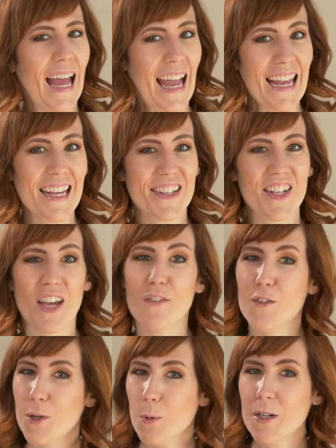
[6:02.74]
And if
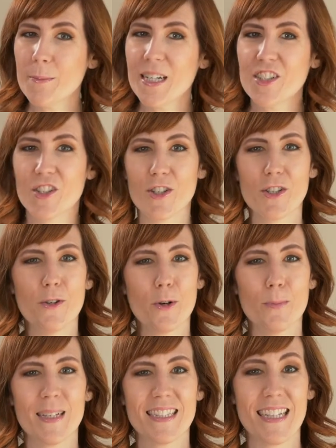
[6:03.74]
you want to make sure you
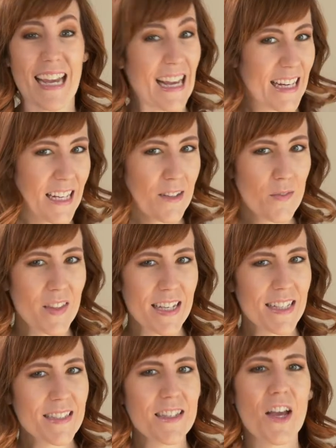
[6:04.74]
don't miss any of
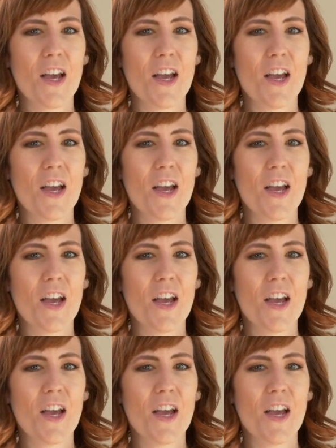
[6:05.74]
these,